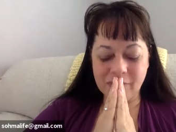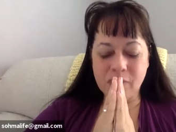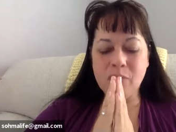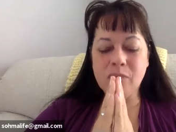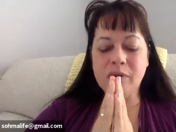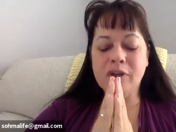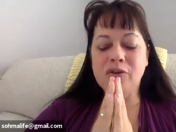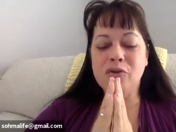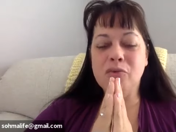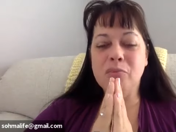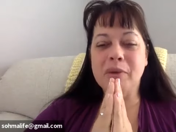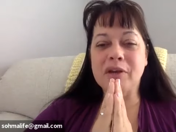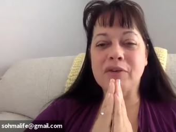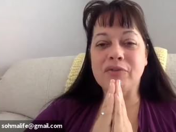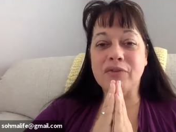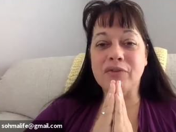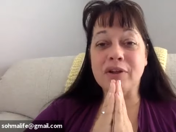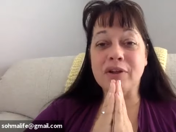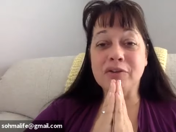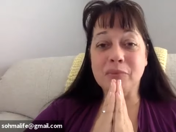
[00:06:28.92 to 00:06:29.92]
Who can you make
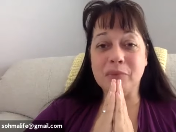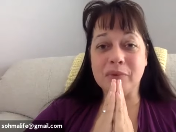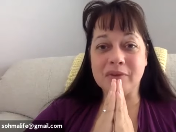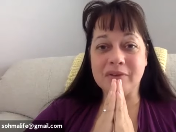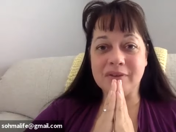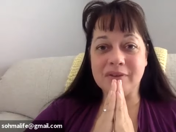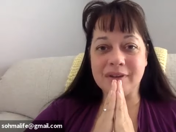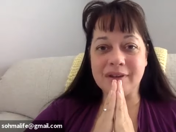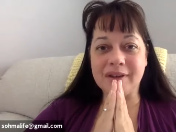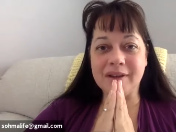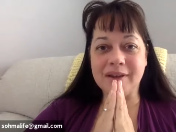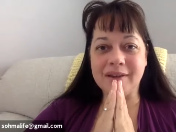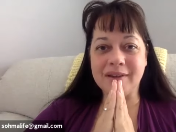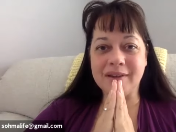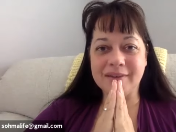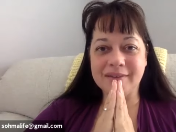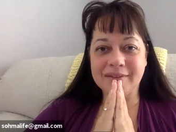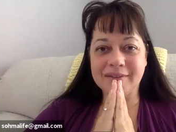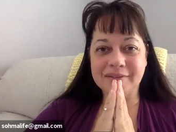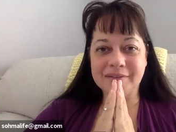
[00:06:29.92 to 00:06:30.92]
friends with today
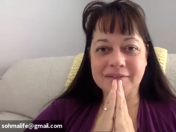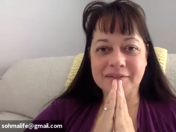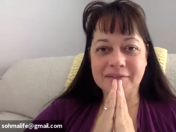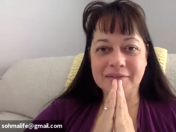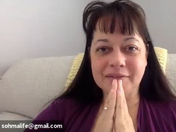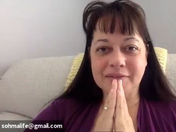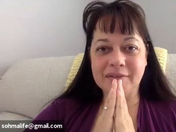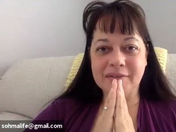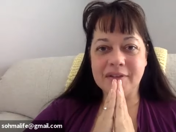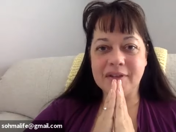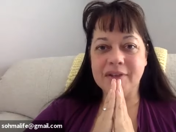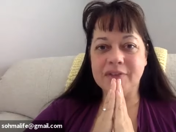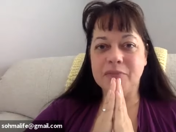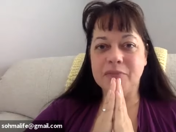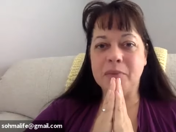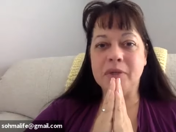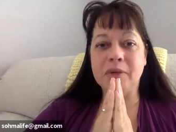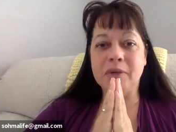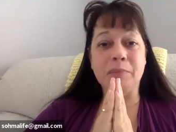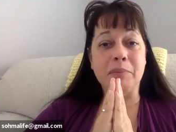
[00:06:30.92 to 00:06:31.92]
that has
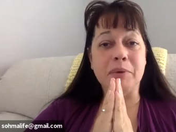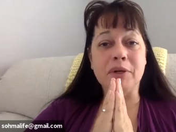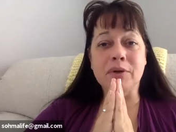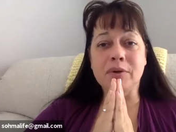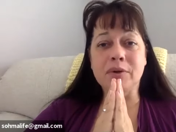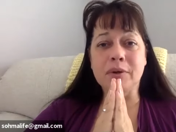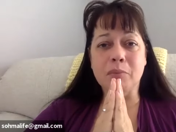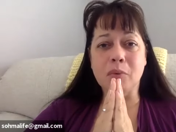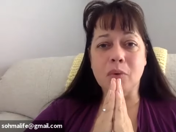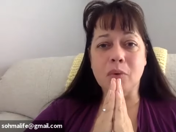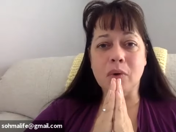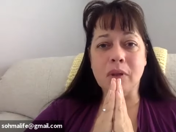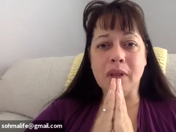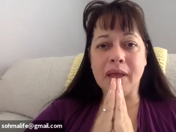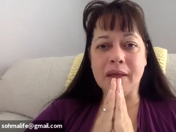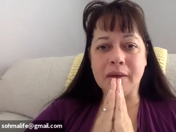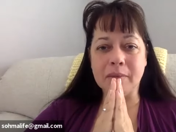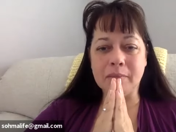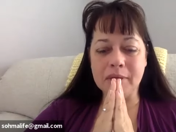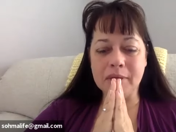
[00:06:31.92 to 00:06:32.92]
been a bitter and mortal
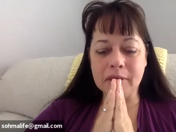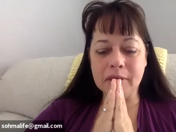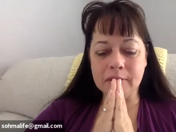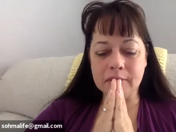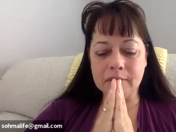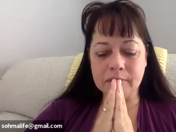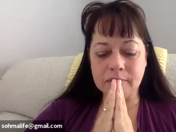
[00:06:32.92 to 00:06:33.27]
enemy?